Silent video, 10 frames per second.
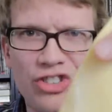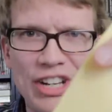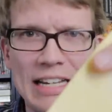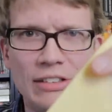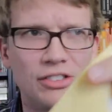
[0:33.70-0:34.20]

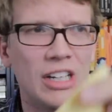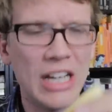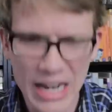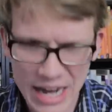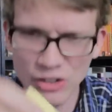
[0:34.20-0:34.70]
cheese
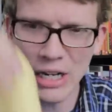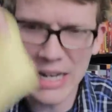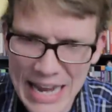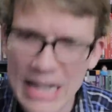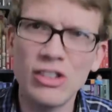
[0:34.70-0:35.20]
is
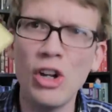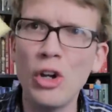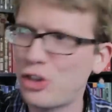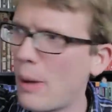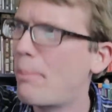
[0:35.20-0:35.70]
an
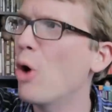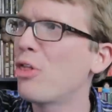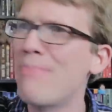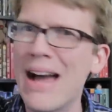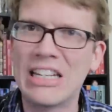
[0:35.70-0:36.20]
insult to
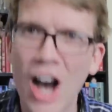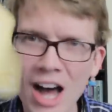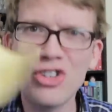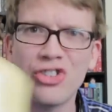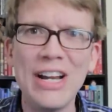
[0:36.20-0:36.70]
both my
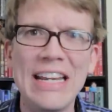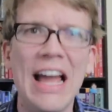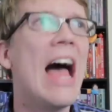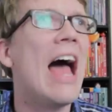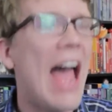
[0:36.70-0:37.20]
country
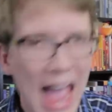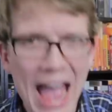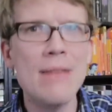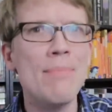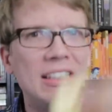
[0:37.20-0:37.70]

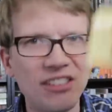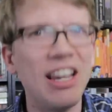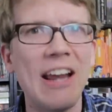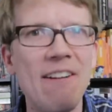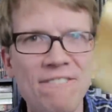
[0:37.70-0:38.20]
and my
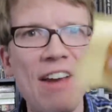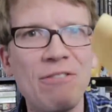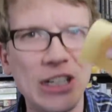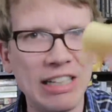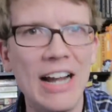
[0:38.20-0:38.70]
second
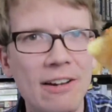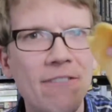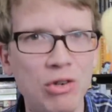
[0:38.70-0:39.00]
favorite kind of